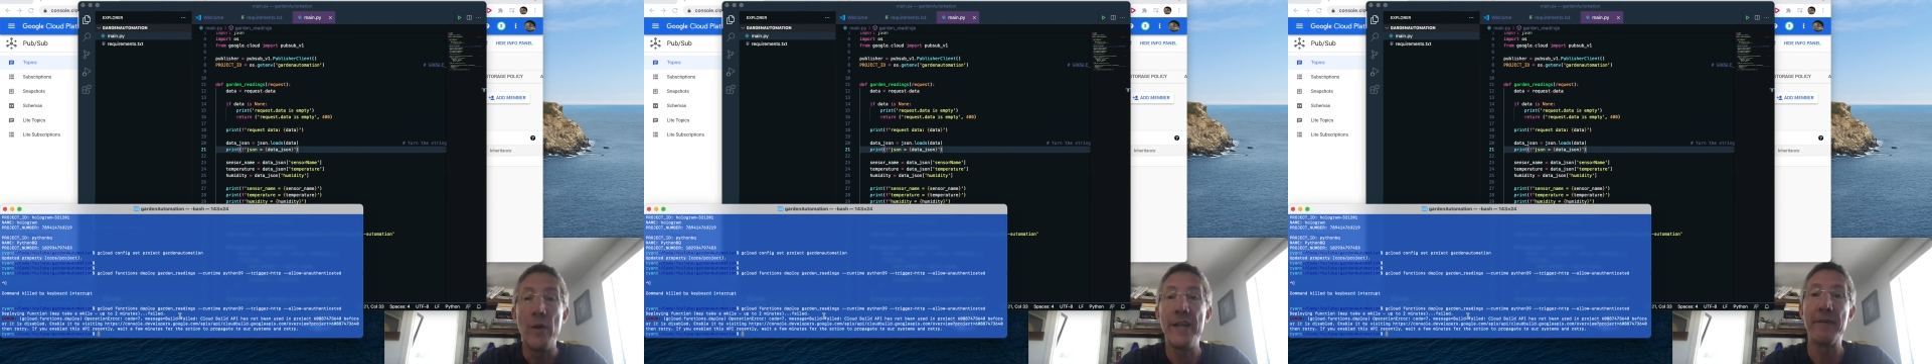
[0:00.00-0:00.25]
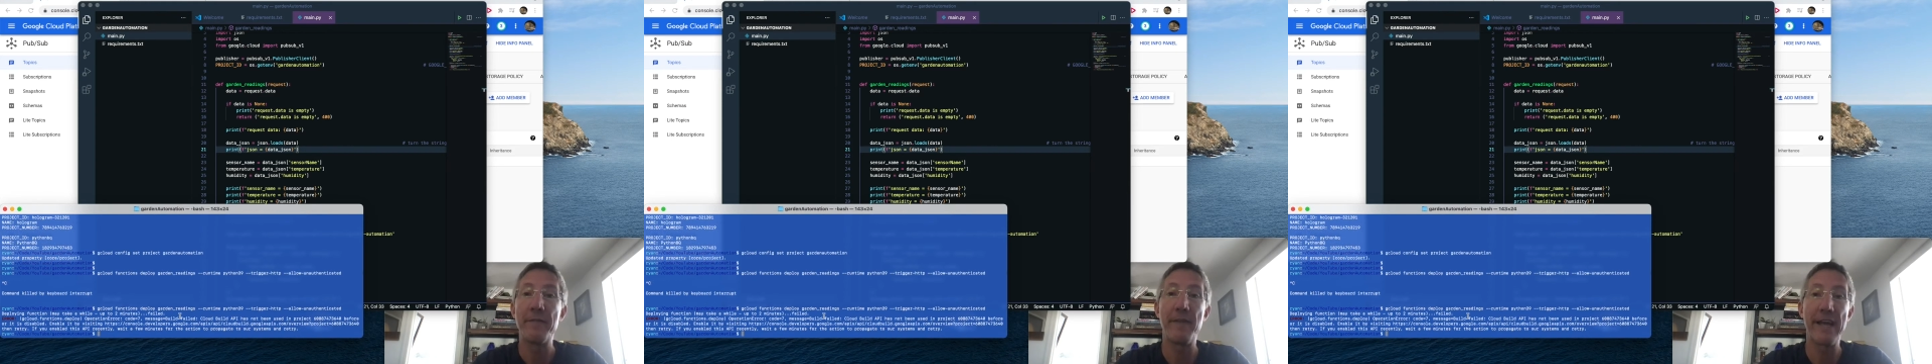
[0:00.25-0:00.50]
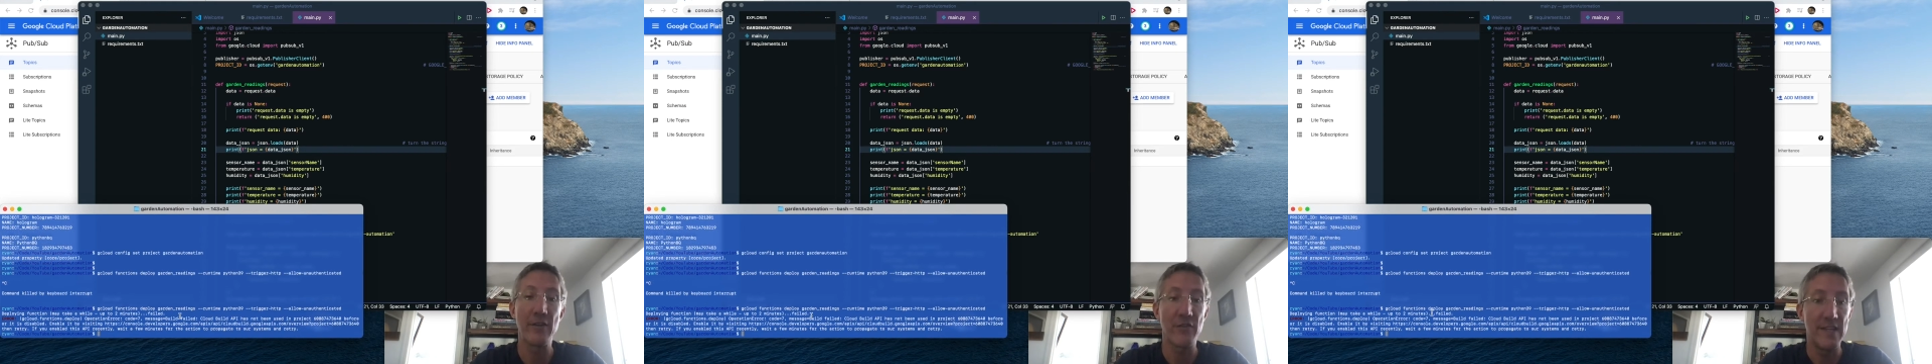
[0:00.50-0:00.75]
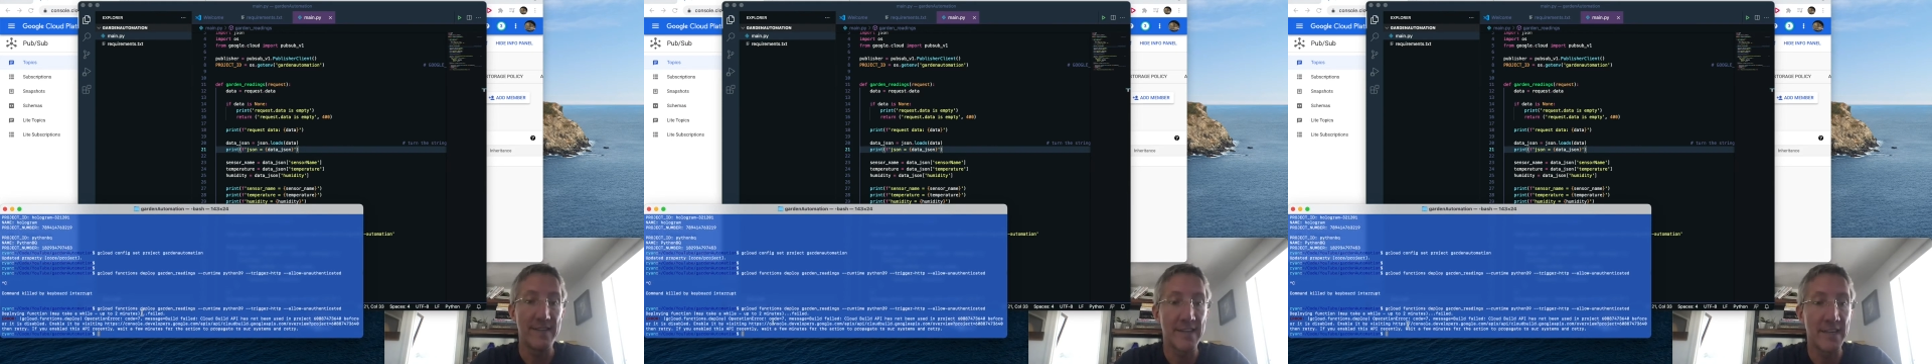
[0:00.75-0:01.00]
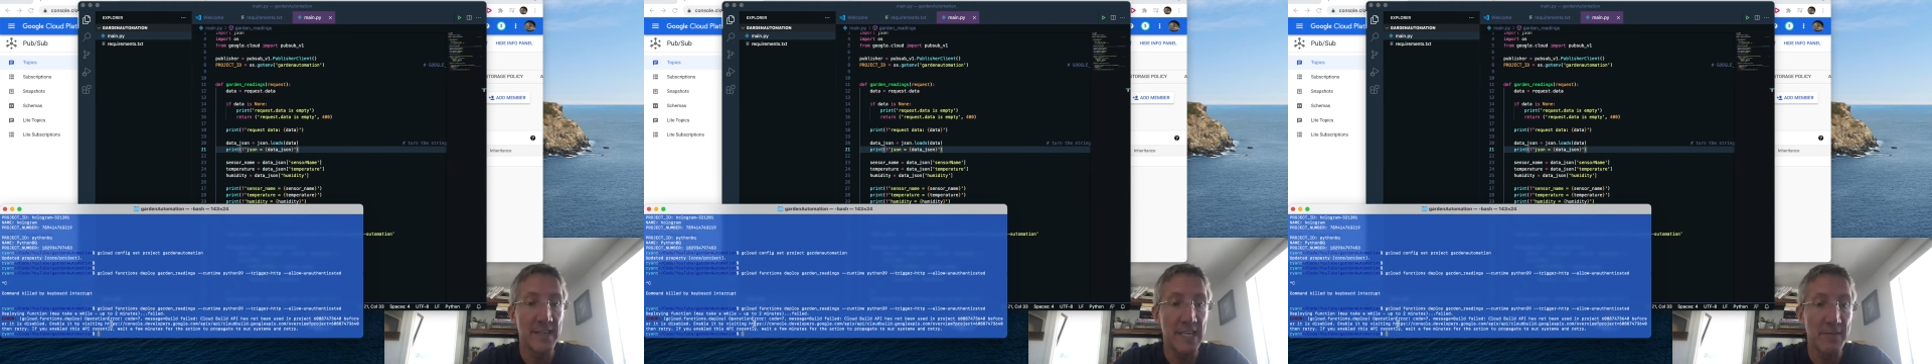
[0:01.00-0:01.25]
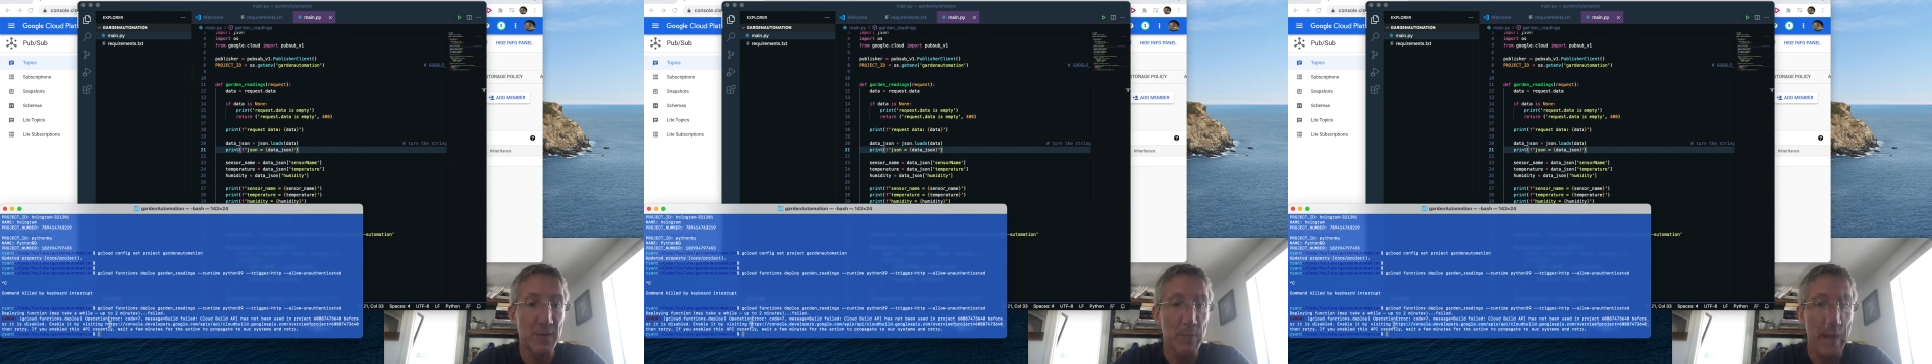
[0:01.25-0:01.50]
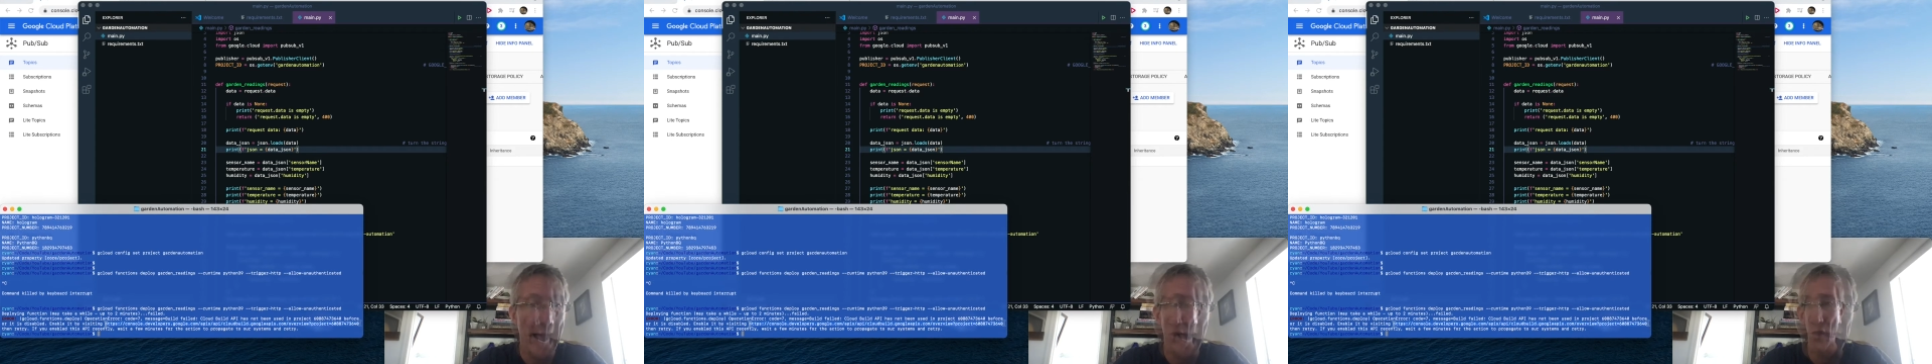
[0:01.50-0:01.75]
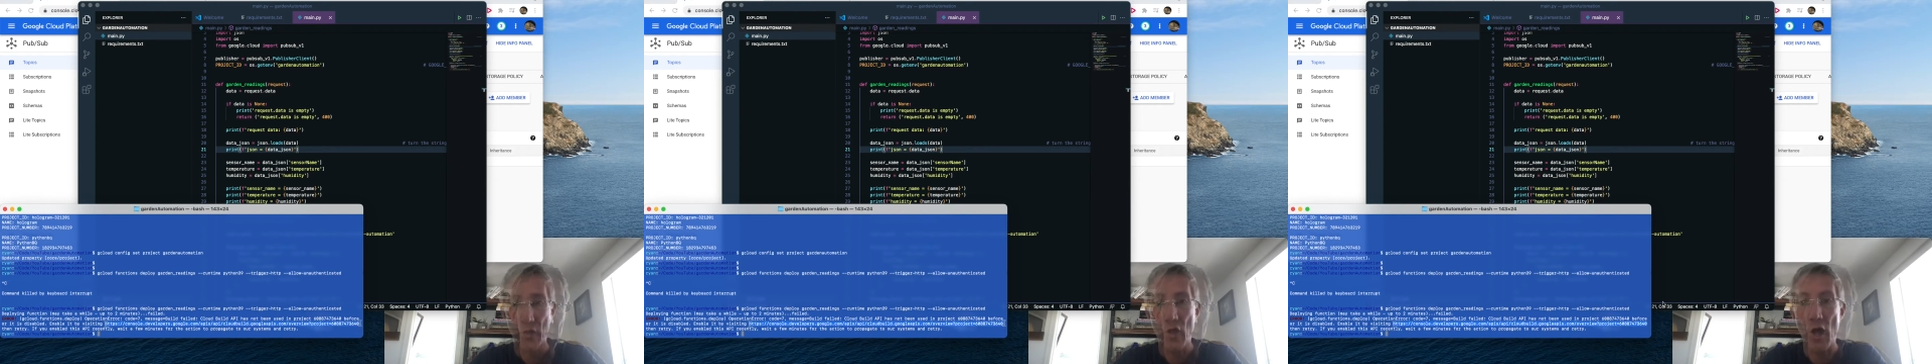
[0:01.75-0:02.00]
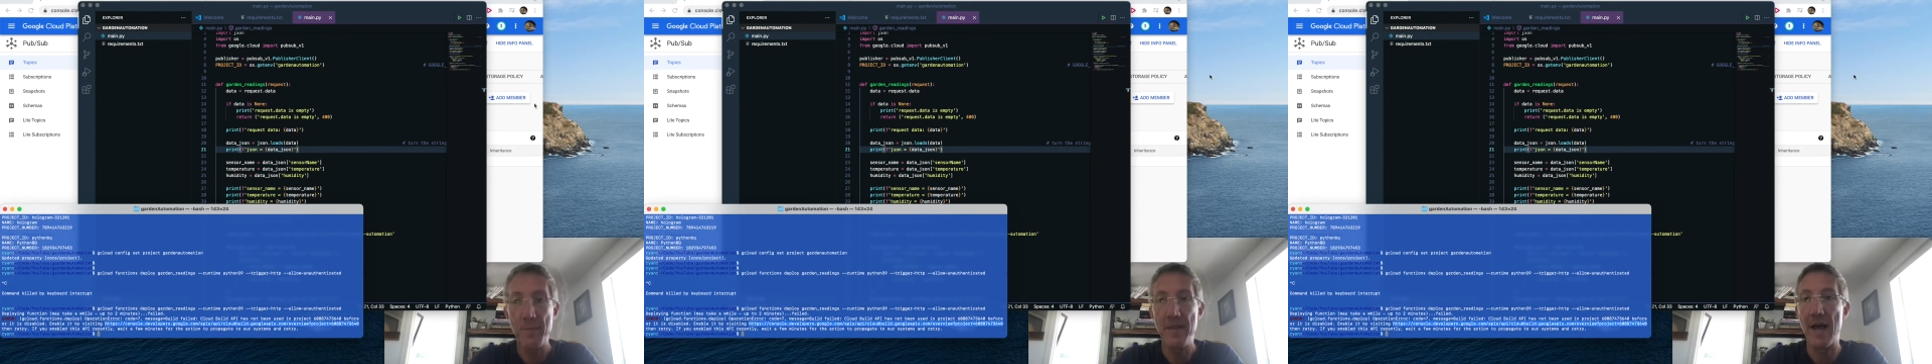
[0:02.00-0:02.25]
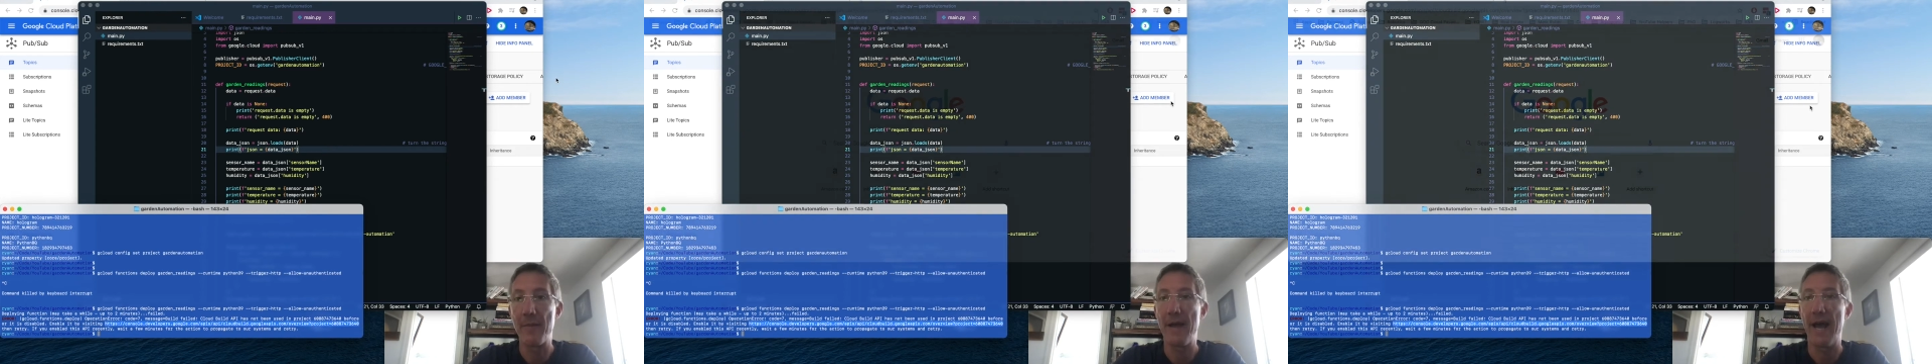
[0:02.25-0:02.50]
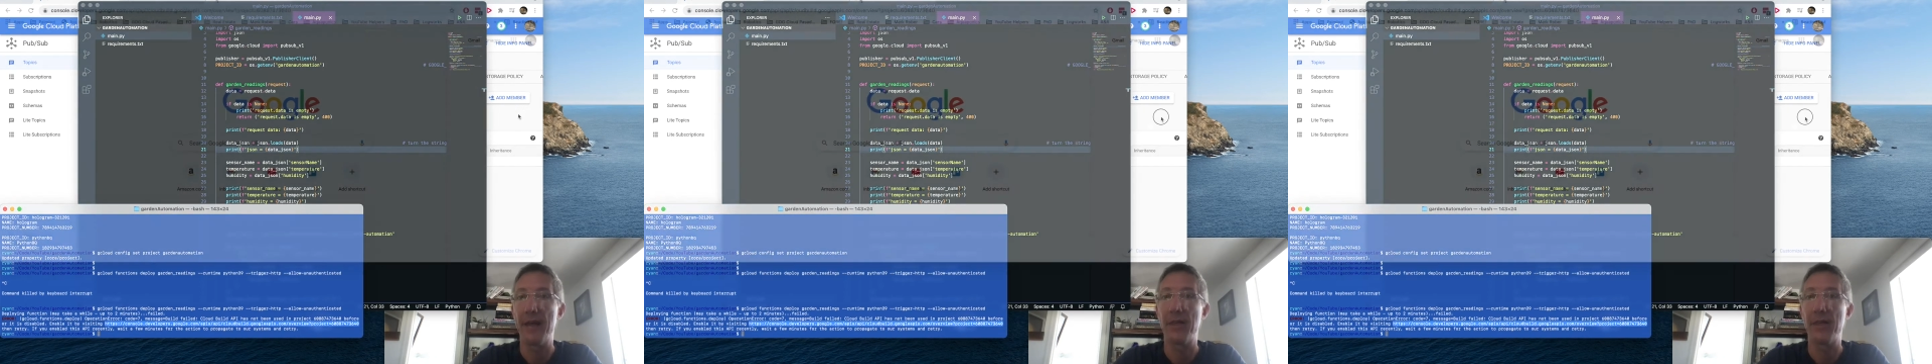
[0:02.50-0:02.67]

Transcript: it fails, it's going to give a path. Copy that path,